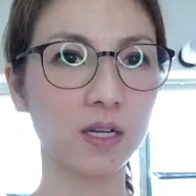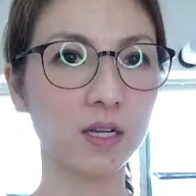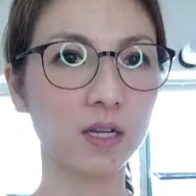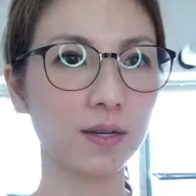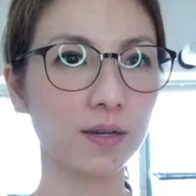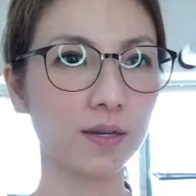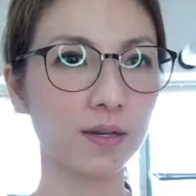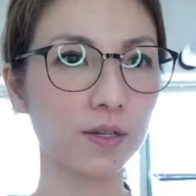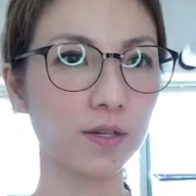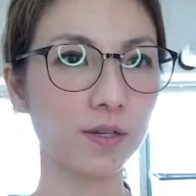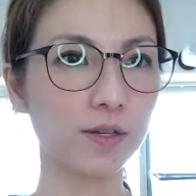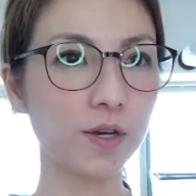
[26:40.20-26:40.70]

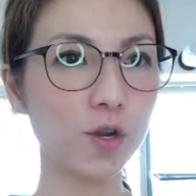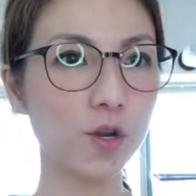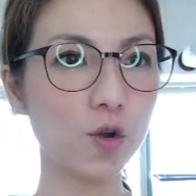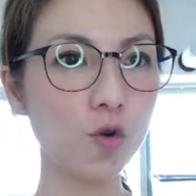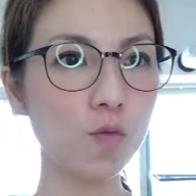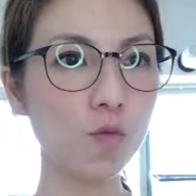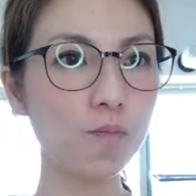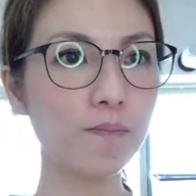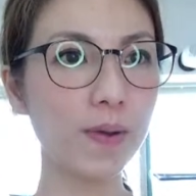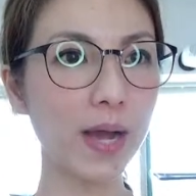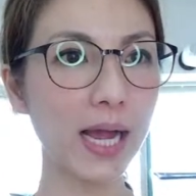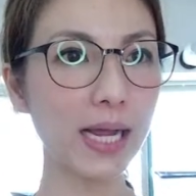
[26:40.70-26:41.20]
No
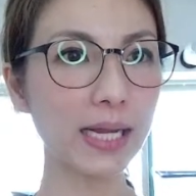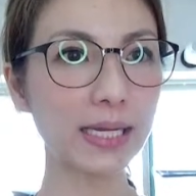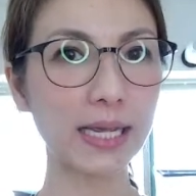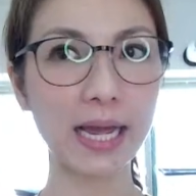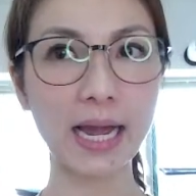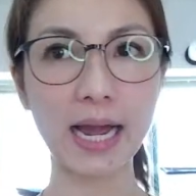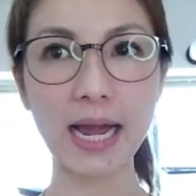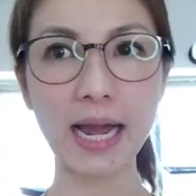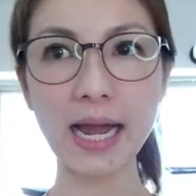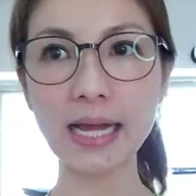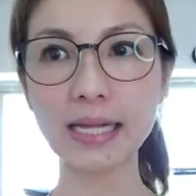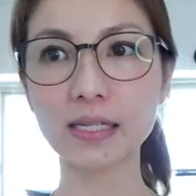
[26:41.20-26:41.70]
bad
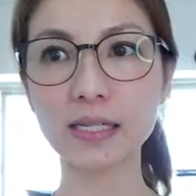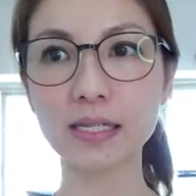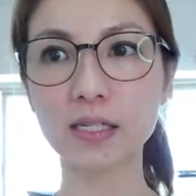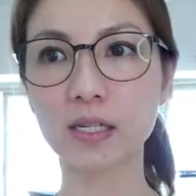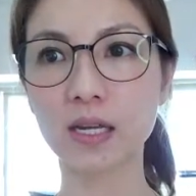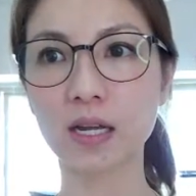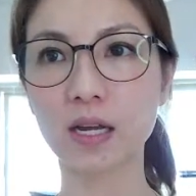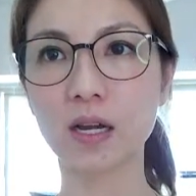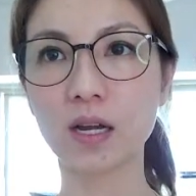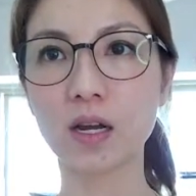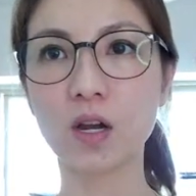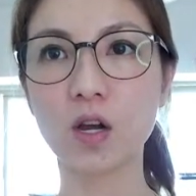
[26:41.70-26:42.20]
cats,
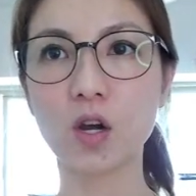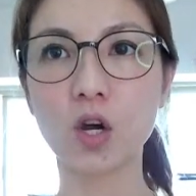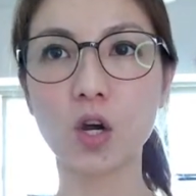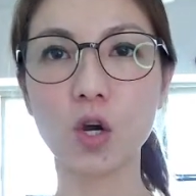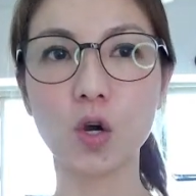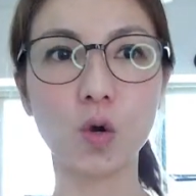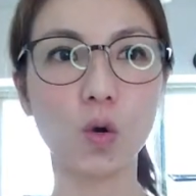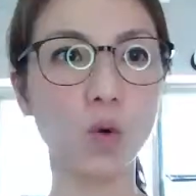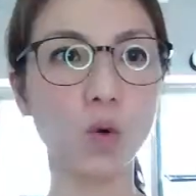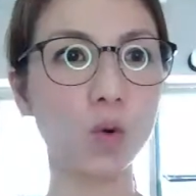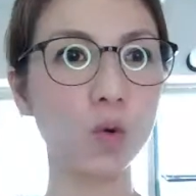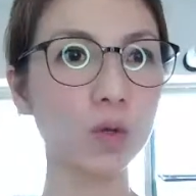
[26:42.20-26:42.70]

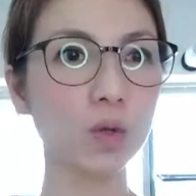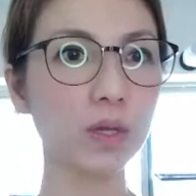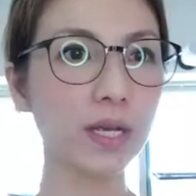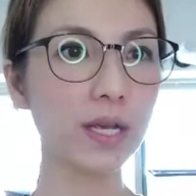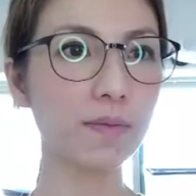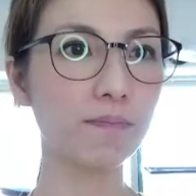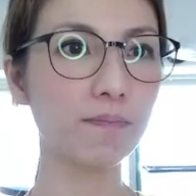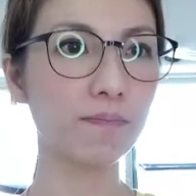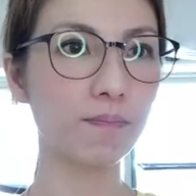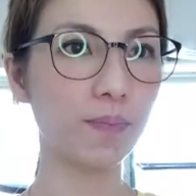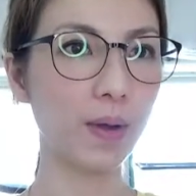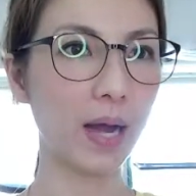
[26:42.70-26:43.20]

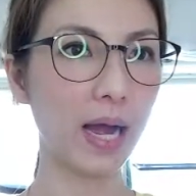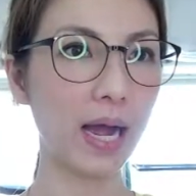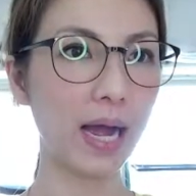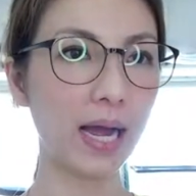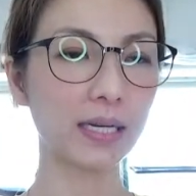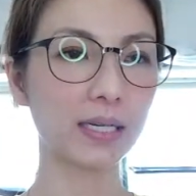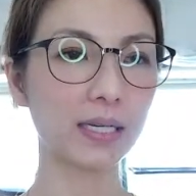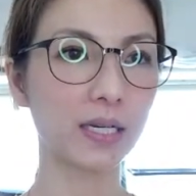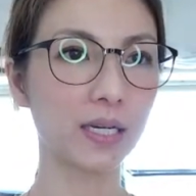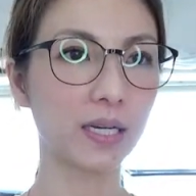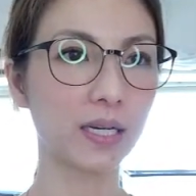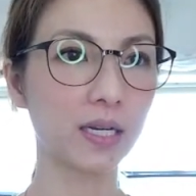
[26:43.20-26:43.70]
only
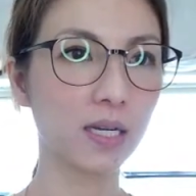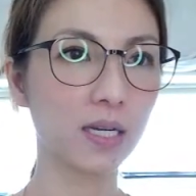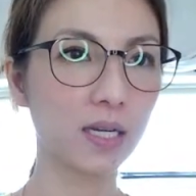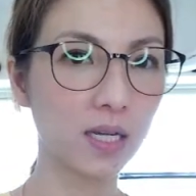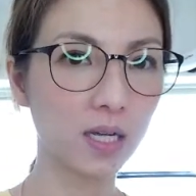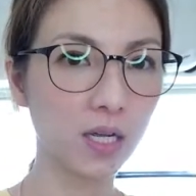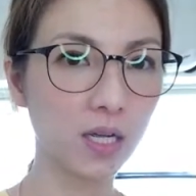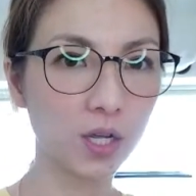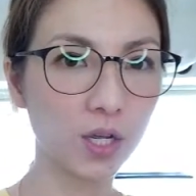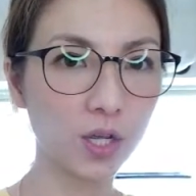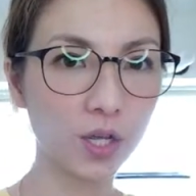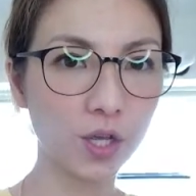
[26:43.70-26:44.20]
bad
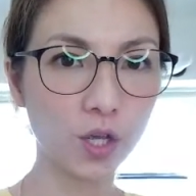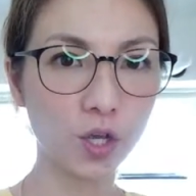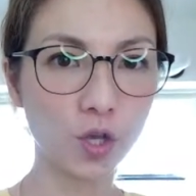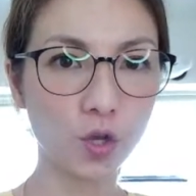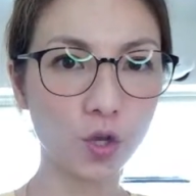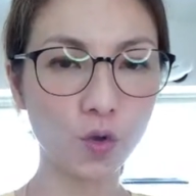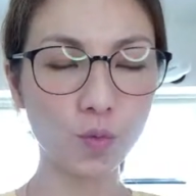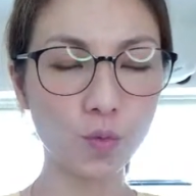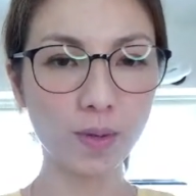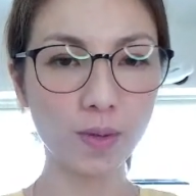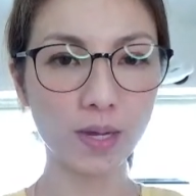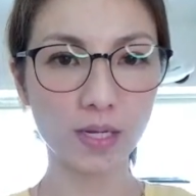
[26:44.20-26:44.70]

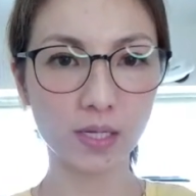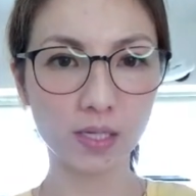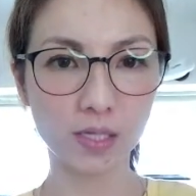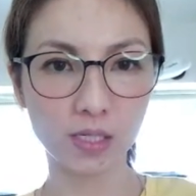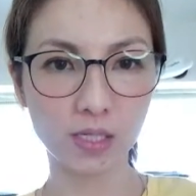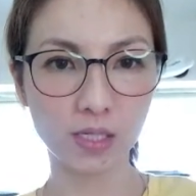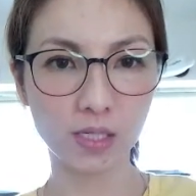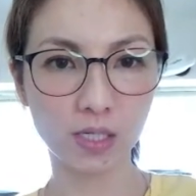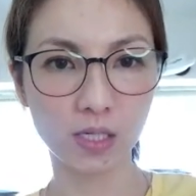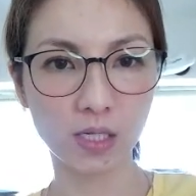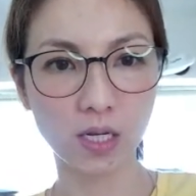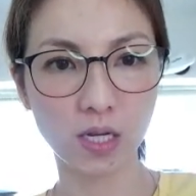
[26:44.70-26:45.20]
humans.